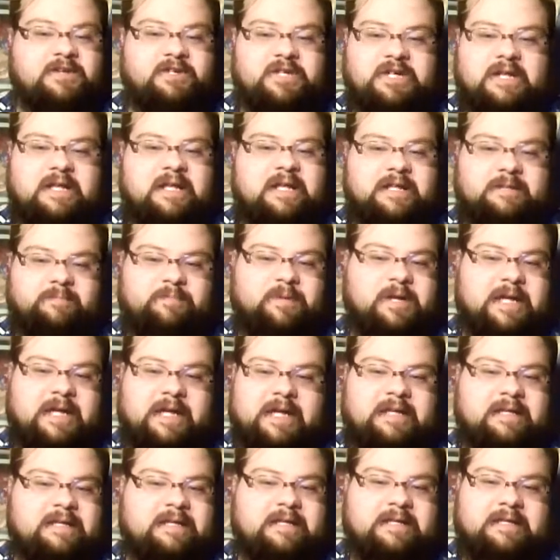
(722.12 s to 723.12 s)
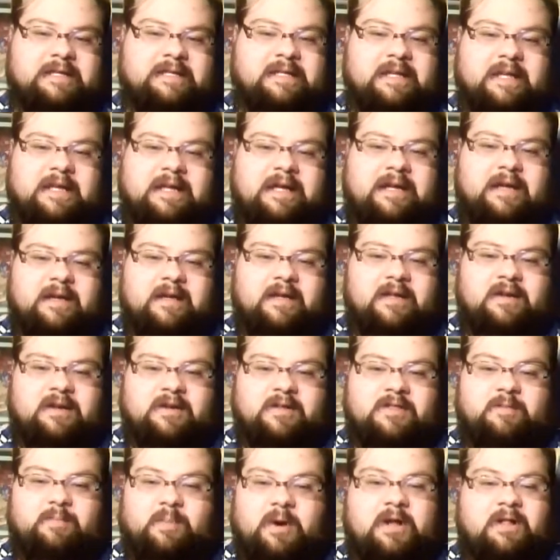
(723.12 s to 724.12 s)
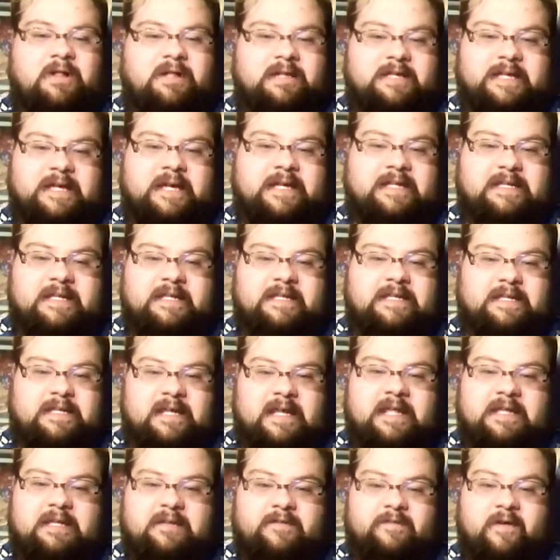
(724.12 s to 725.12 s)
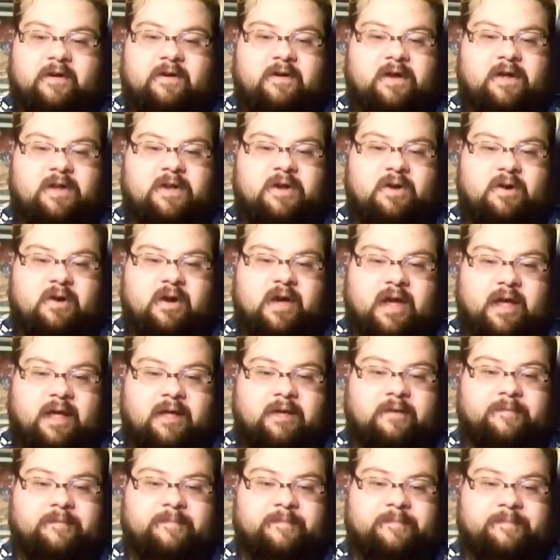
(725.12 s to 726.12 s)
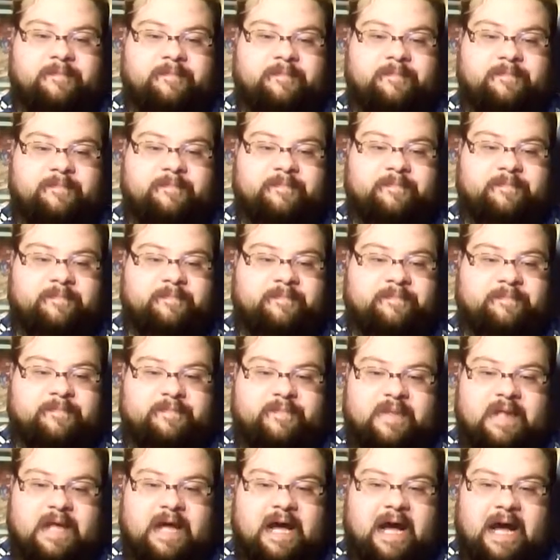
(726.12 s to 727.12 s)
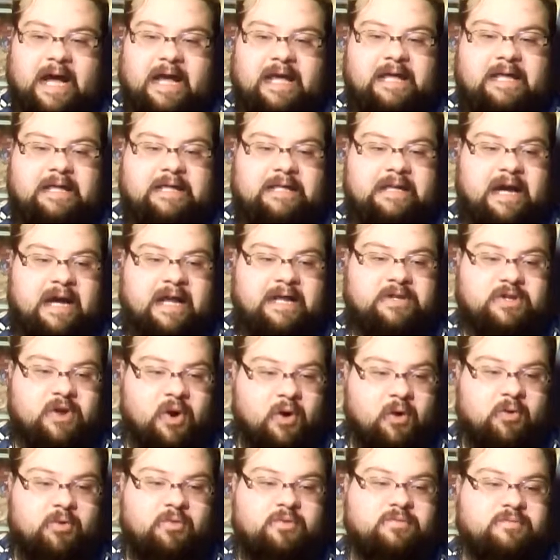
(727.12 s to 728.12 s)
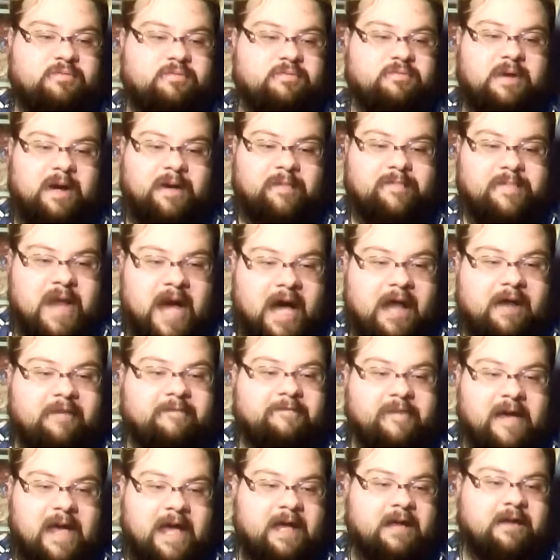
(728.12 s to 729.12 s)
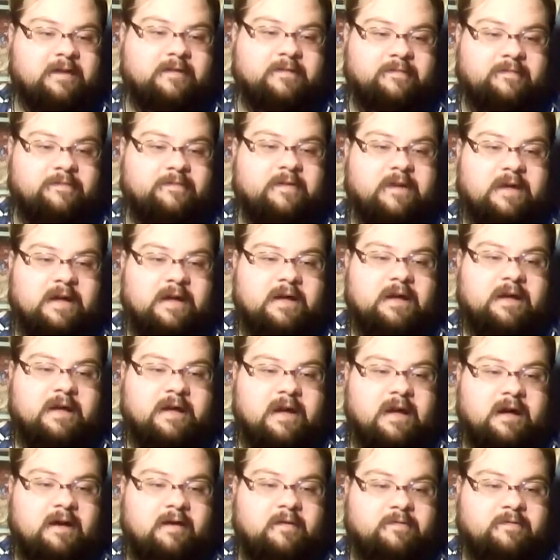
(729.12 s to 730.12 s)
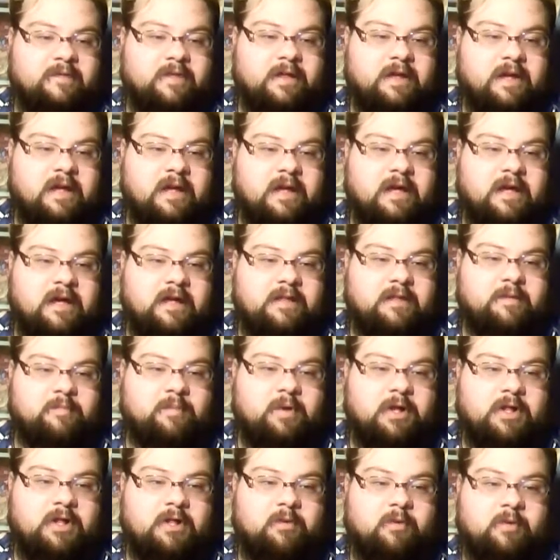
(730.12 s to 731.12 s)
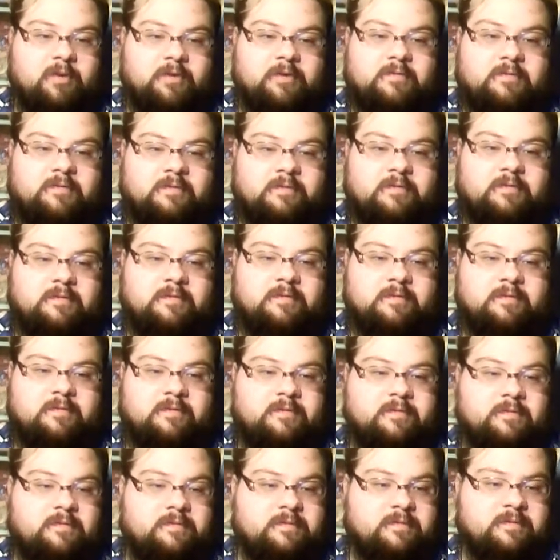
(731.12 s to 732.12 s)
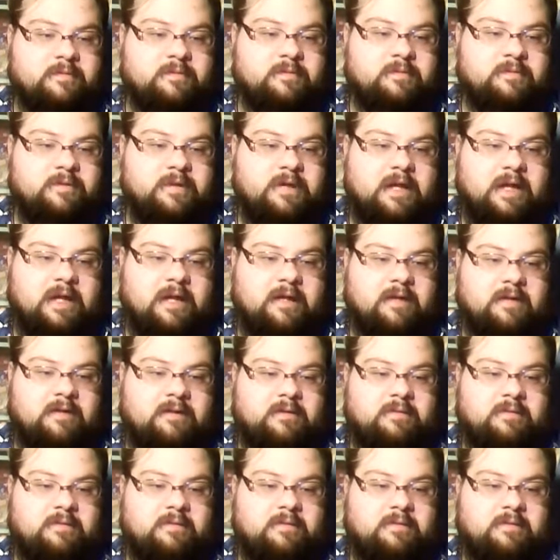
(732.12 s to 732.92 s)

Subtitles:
just, it's because the politics is very annoying. I'm not a fan of the poly. Okay,